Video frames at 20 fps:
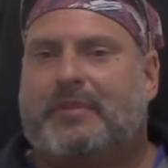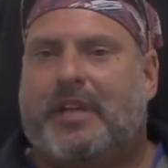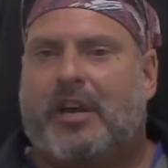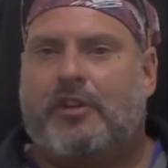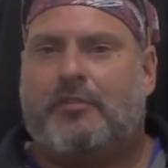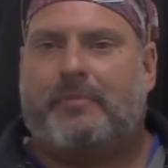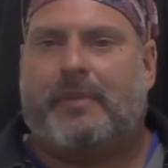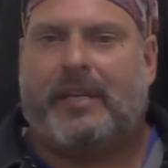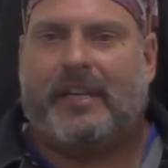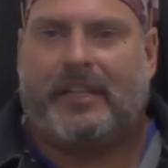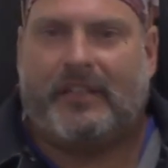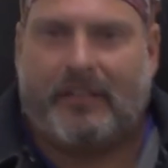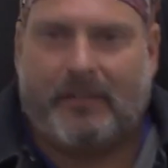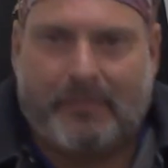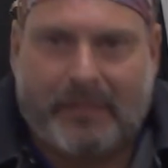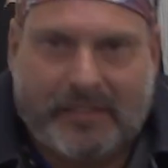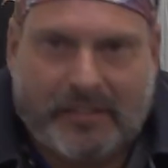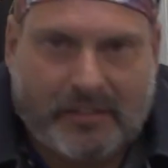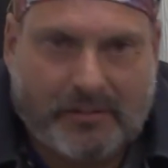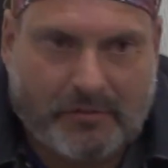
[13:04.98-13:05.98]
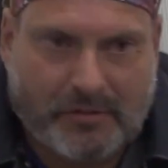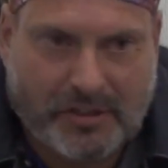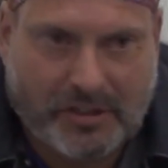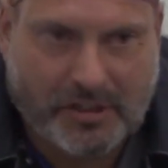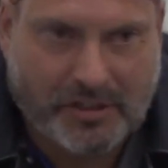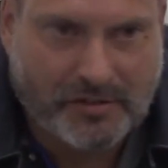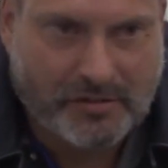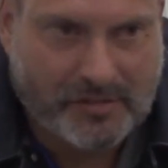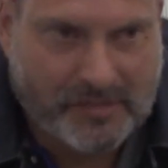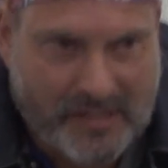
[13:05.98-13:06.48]
know, man. I mean, it was
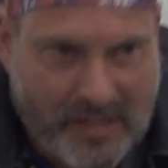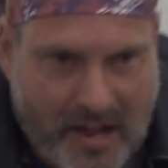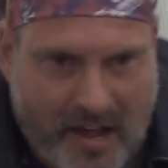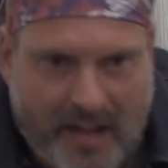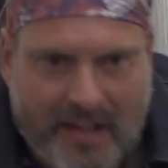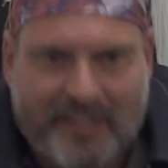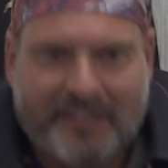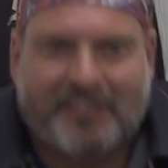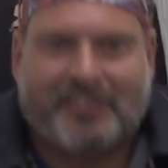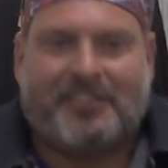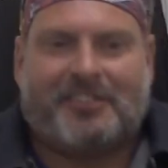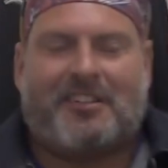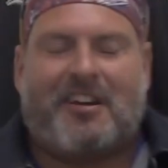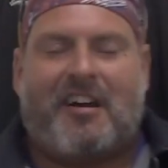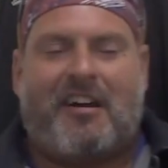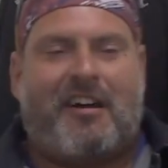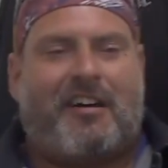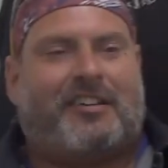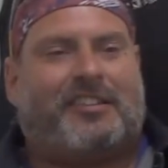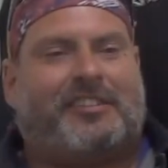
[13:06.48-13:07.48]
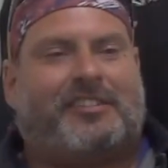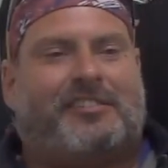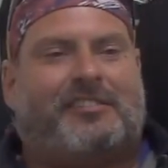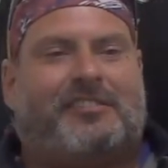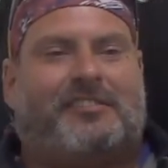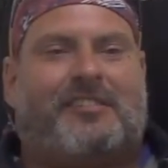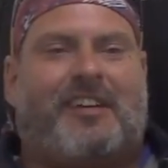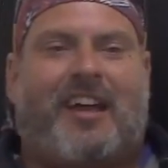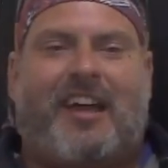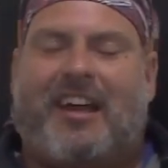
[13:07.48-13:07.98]
you. Uh,
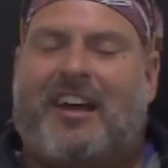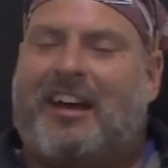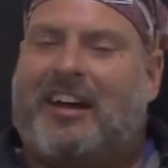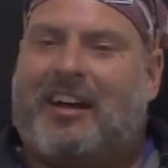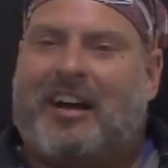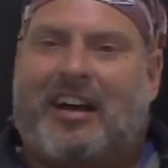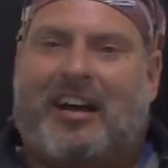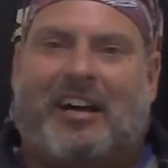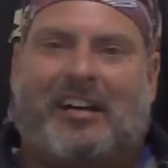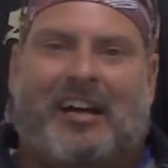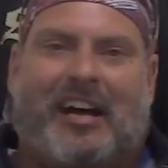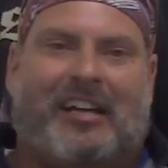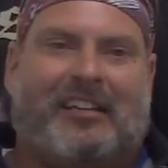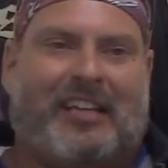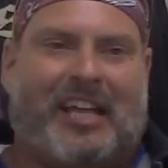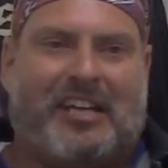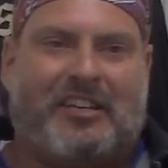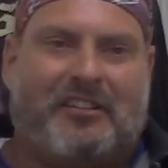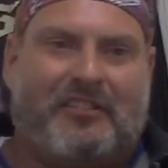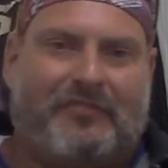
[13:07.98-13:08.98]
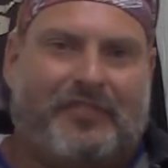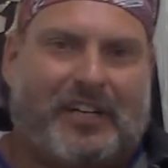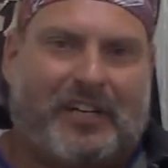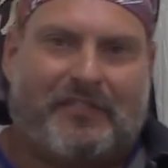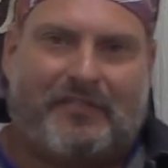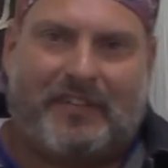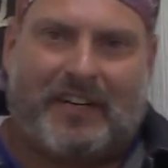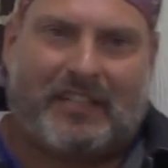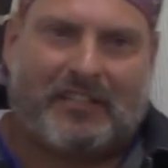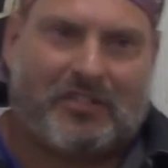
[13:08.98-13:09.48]
and I, I, I like you,
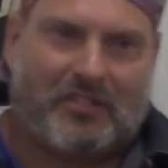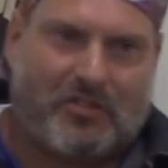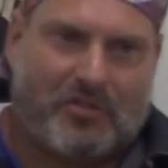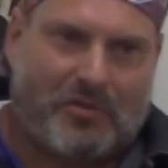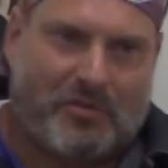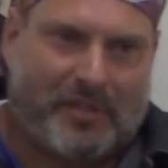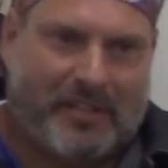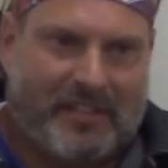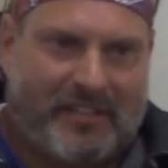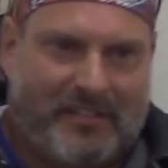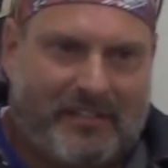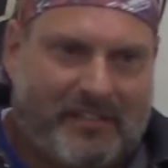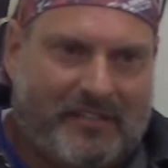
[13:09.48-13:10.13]
verify the story.